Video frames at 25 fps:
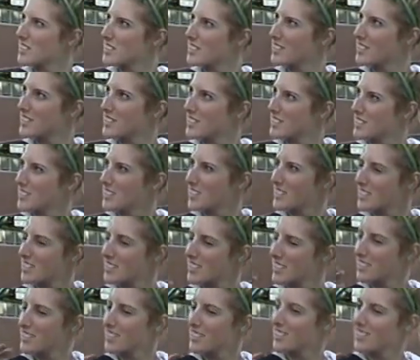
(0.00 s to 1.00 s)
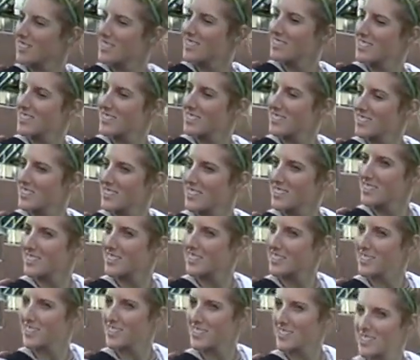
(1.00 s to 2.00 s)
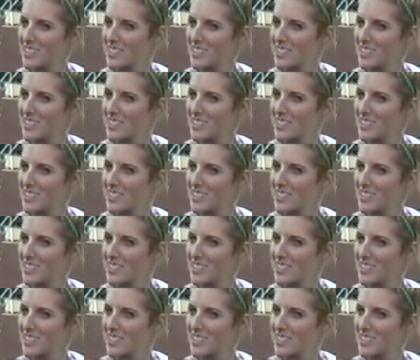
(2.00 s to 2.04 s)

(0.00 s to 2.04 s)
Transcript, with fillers: know, you guys still haven't got your shirts yet because I